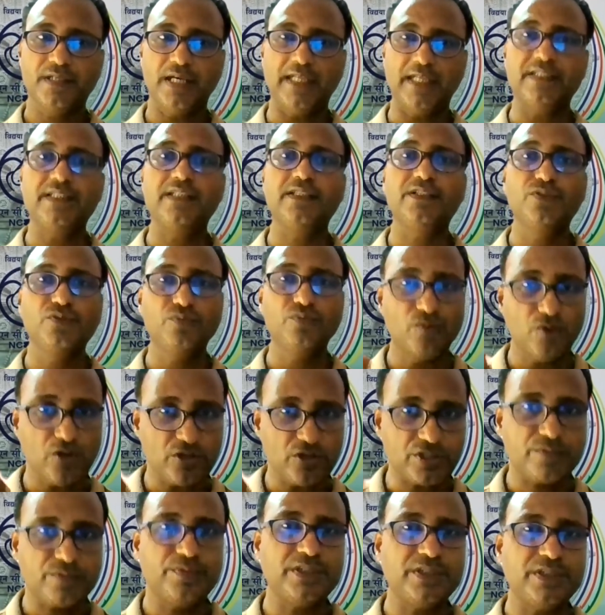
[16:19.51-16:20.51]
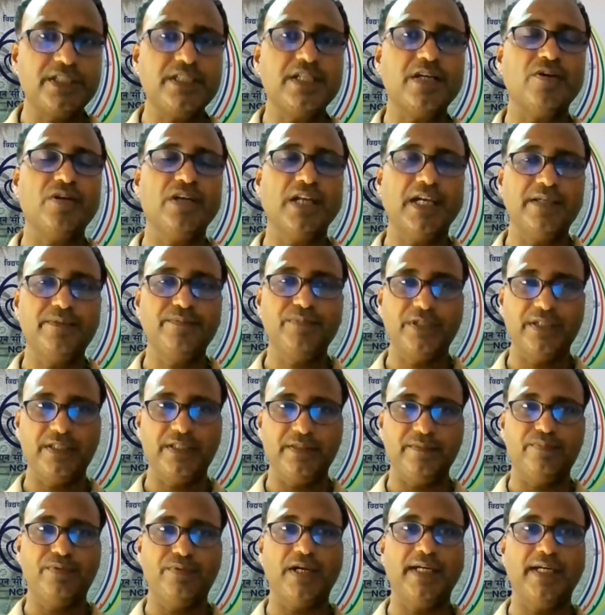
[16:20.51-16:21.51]
I think you must visit our library.
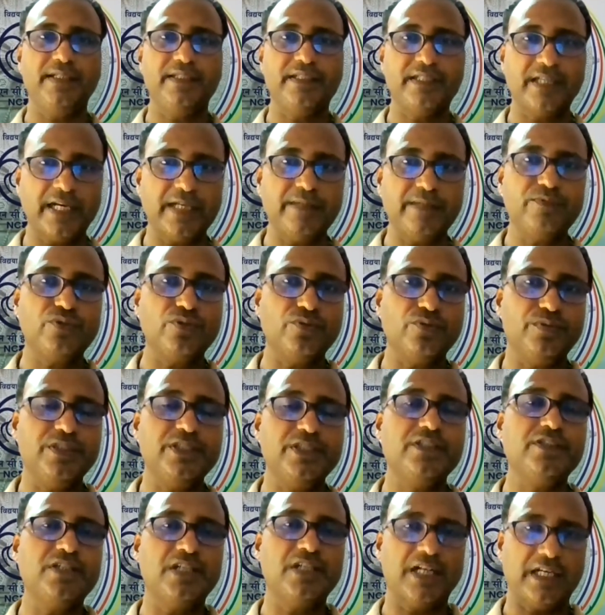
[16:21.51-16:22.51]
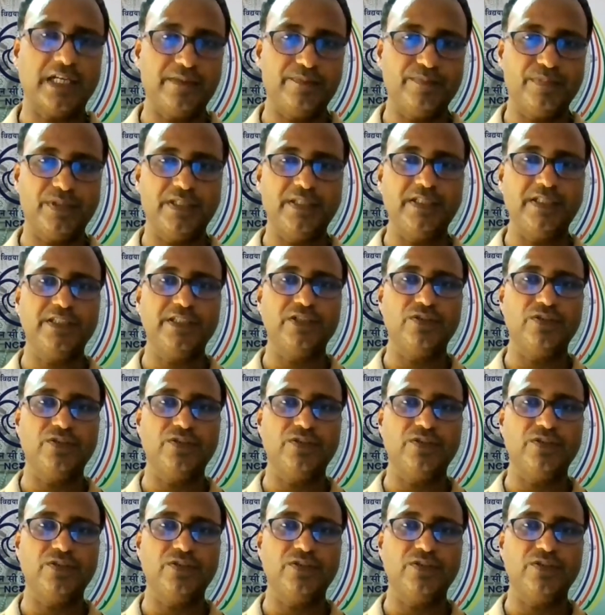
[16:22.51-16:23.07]
Find time to visit the library.